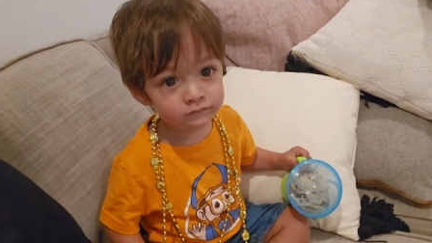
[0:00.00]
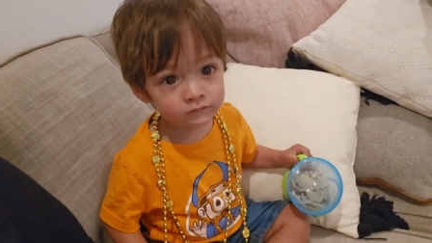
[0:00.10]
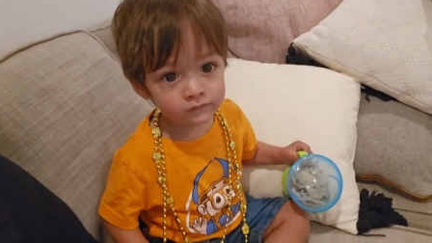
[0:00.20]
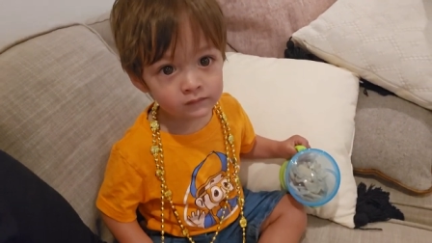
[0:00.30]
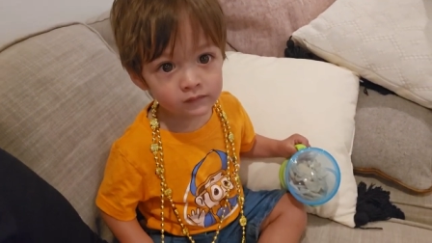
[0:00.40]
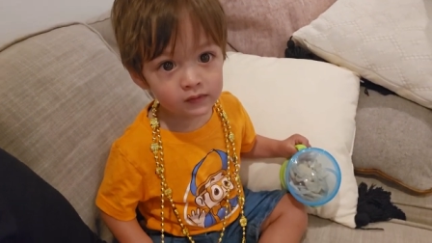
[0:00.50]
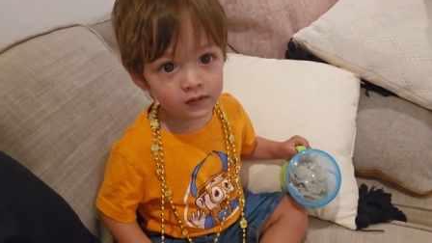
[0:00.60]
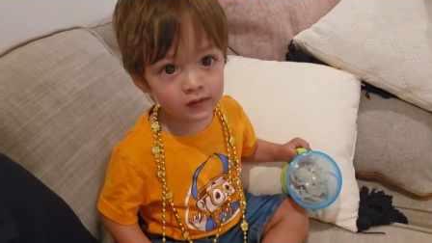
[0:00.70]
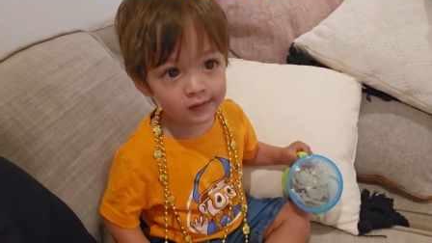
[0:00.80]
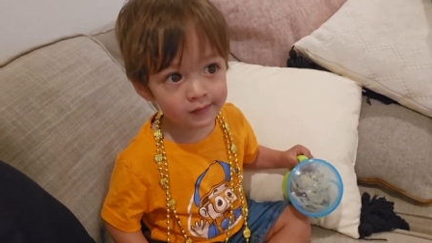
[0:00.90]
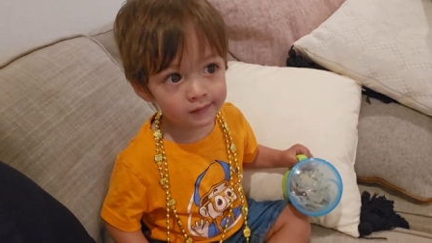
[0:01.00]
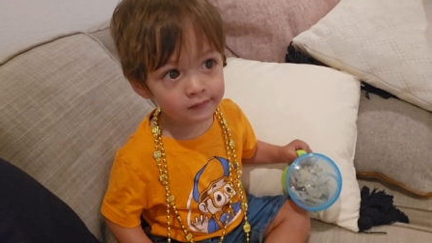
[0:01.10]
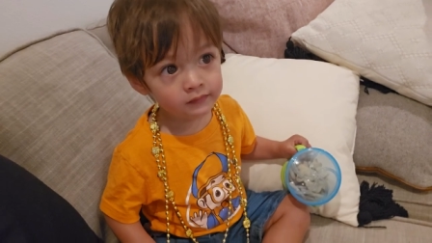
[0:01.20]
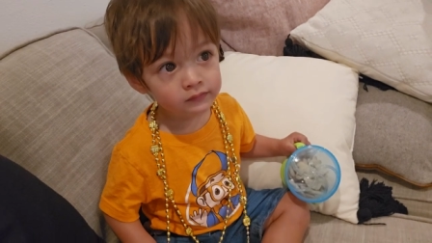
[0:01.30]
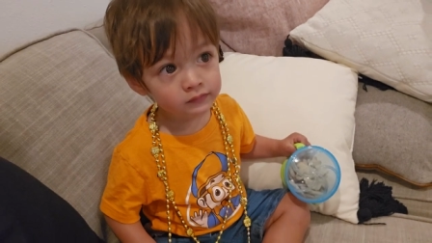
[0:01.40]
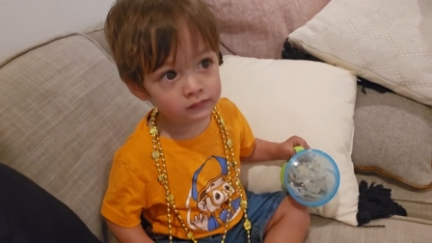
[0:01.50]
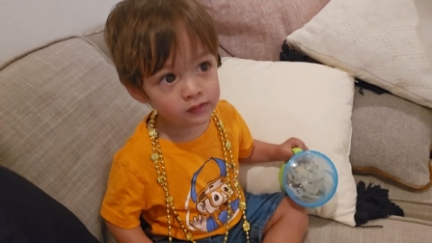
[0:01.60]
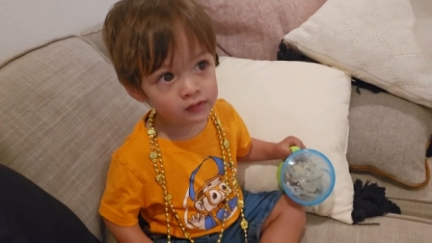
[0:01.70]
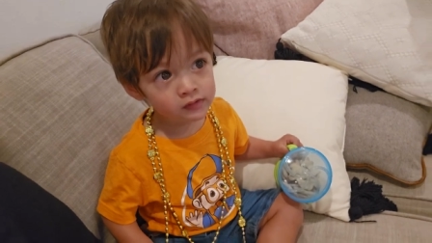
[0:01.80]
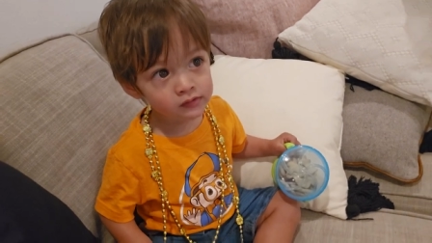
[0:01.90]
with his Mardi Gras beads still.
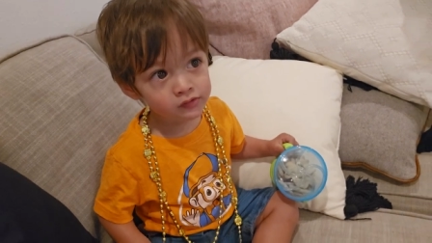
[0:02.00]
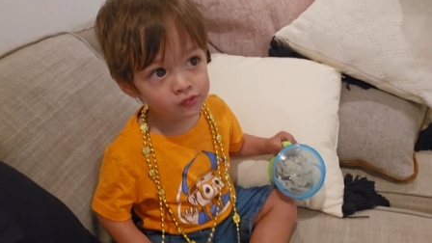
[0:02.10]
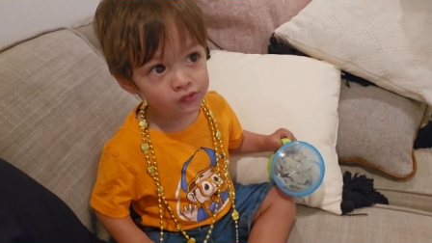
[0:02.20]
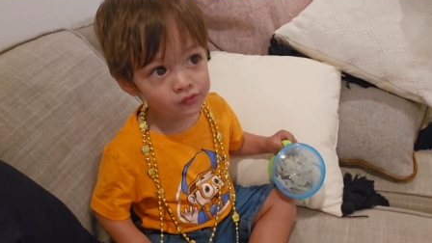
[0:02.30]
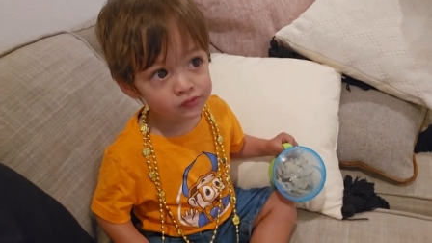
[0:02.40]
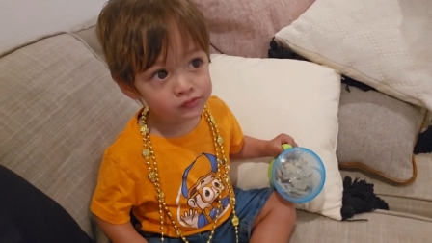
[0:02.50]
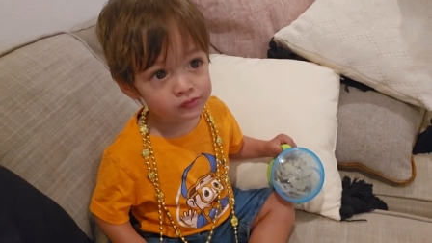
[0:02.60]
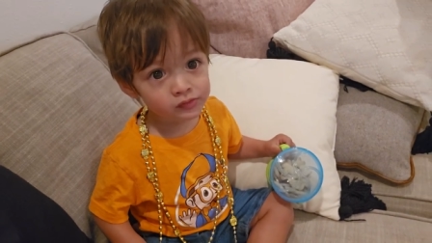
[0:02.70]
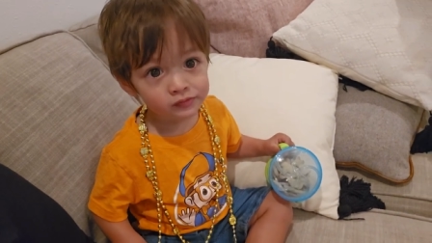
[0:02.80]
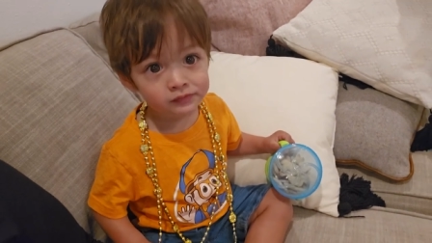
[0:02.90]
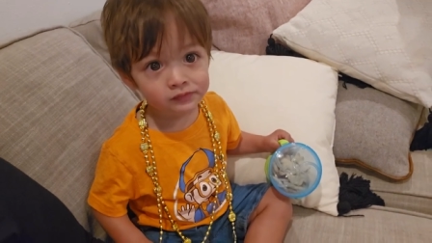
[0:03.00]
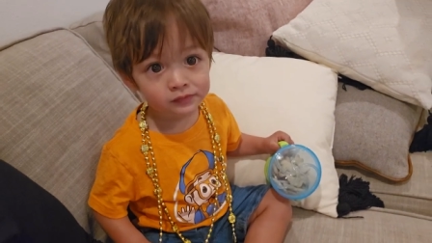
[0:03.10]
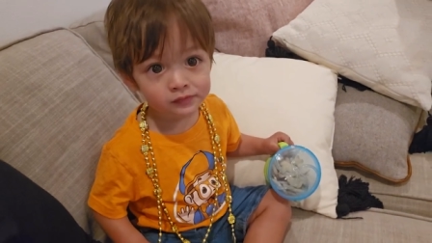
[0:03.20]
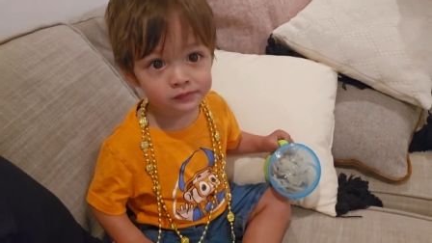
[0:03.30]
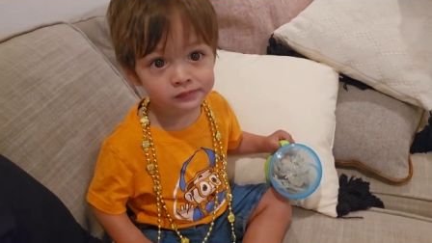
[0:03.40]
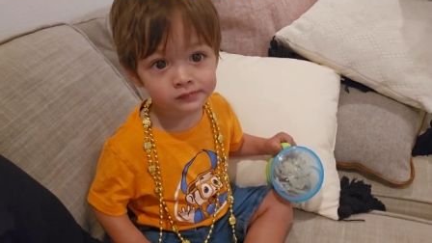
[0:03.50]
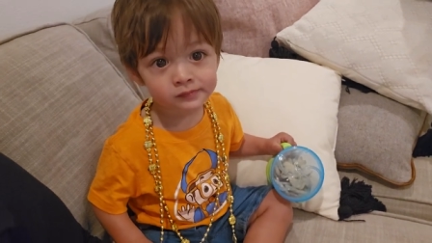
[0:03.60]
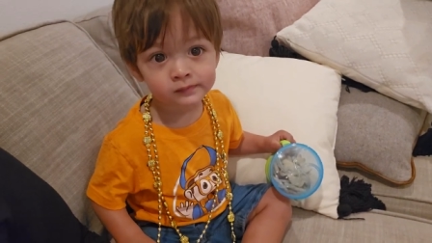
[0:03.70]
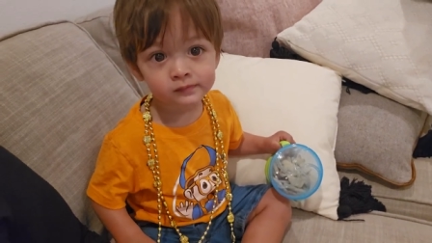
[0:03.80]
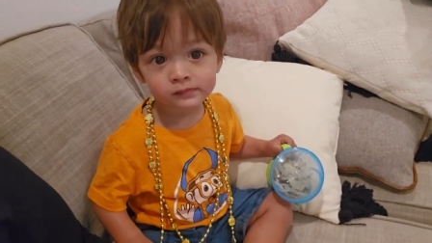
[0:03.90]
Um,
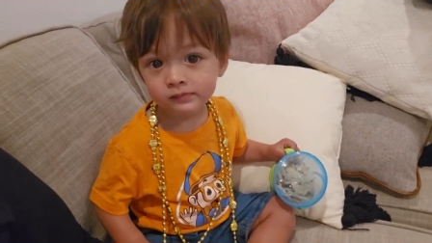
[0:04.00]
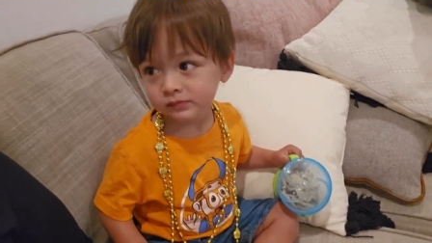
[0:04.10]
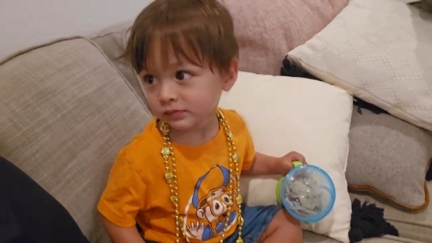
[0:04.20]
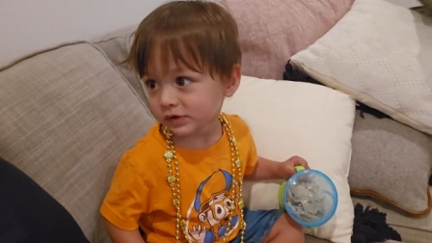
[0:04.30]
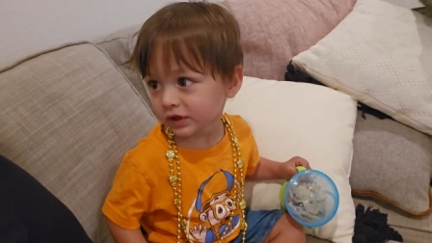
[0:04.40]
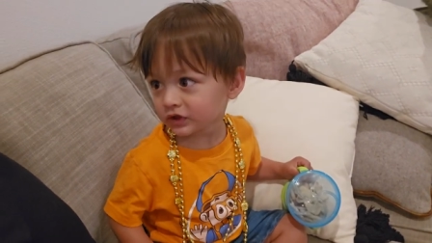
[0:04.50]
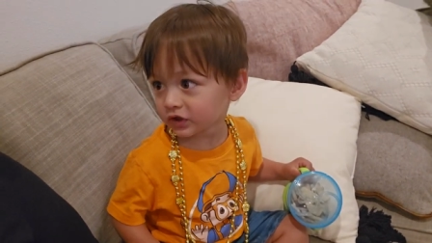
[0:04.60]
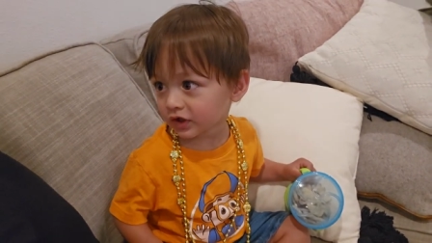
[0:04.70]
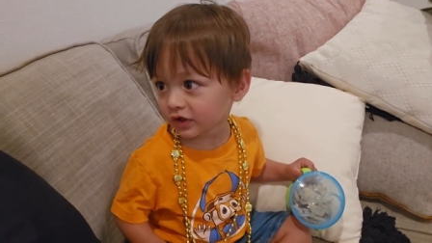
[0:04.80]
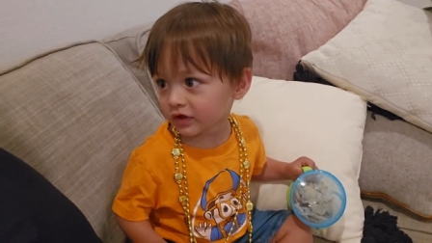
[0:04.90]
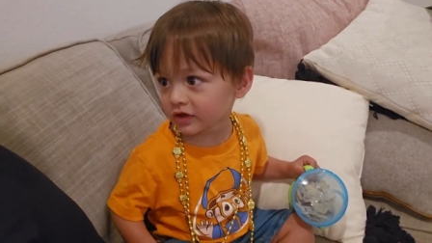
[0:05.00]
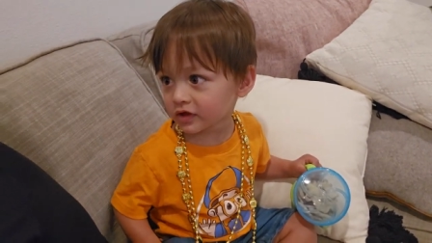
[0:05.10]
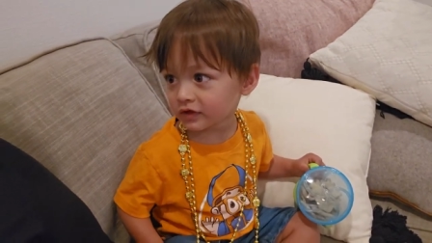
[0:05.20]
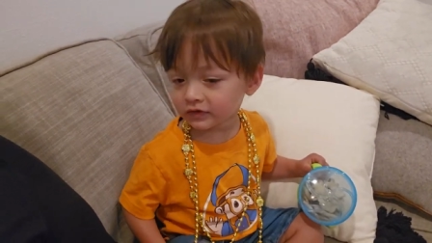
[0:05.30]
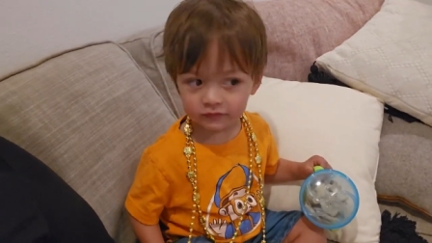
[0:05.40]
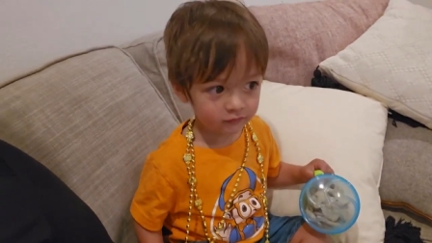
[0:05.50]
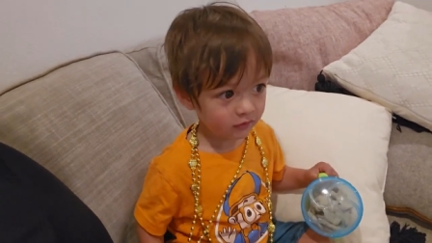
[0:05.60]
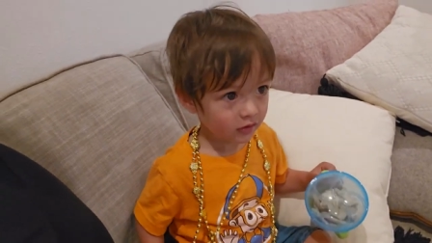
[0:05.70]
eat snack. eat